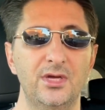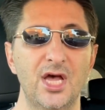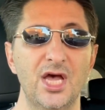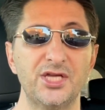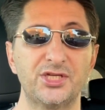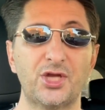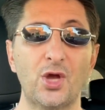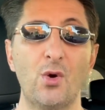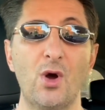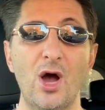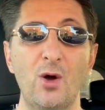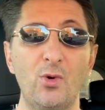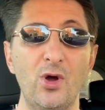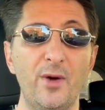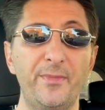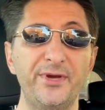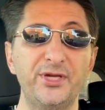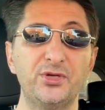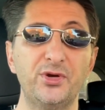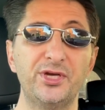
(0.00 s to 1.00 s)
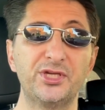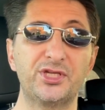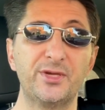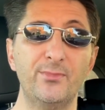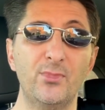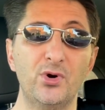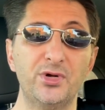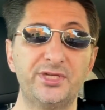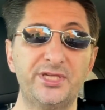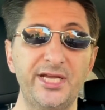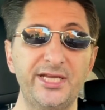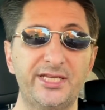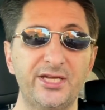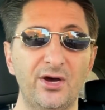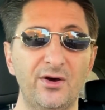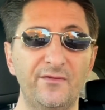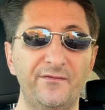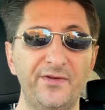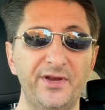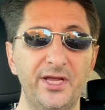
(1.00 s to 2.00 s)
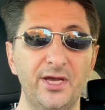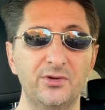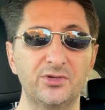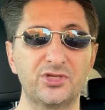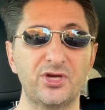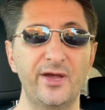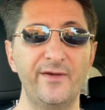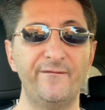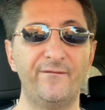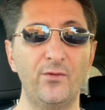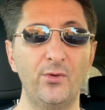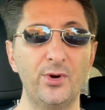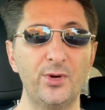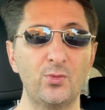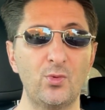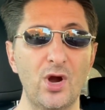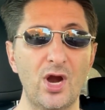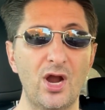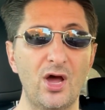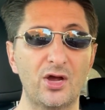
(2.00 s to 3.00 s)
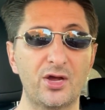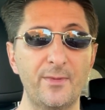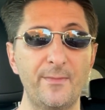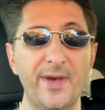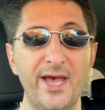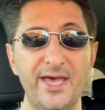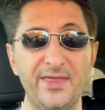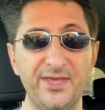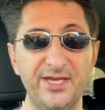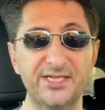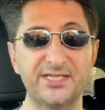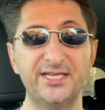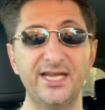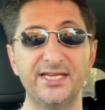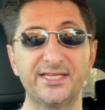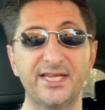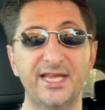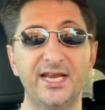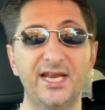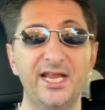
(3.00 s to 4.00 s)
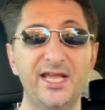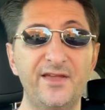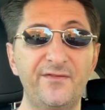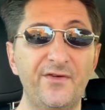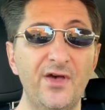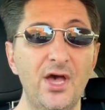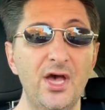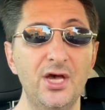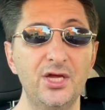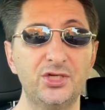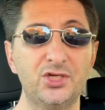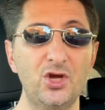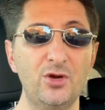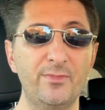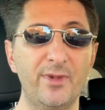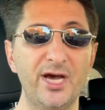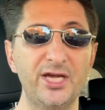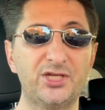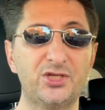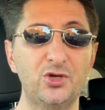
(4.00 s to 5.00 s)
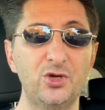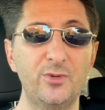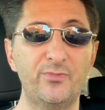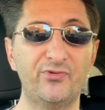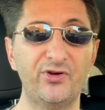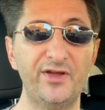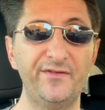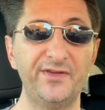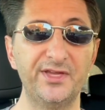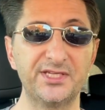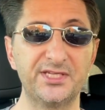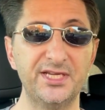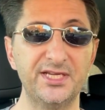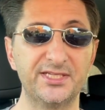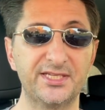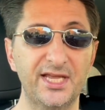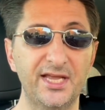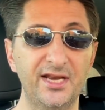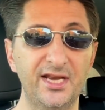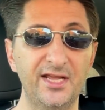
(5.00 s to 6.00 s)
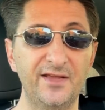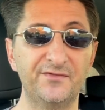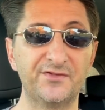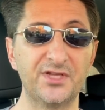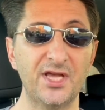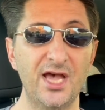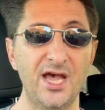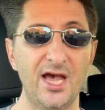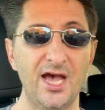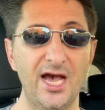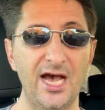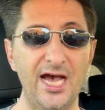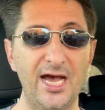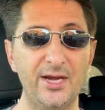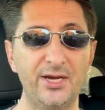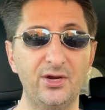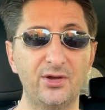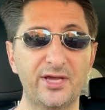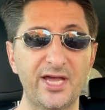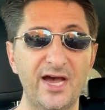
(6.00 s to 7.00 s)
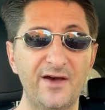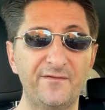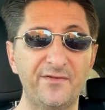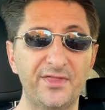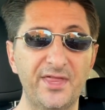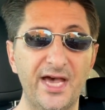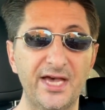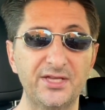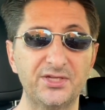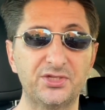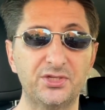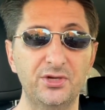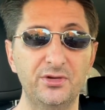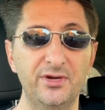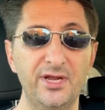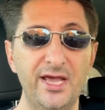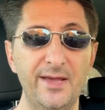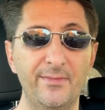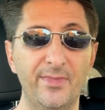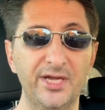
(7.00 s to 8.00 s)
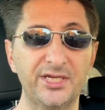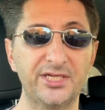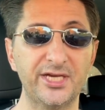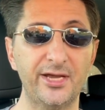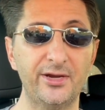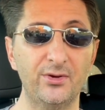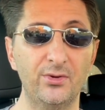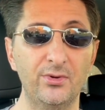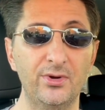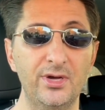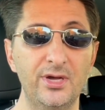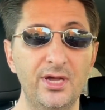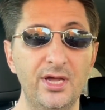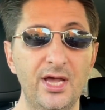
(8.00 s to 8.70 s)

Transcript: So I will be doing some more detailed videos going forward where I'll compare this Nissan Leaf to my two previous Nissan Leafs, and look out for that soon in my channel.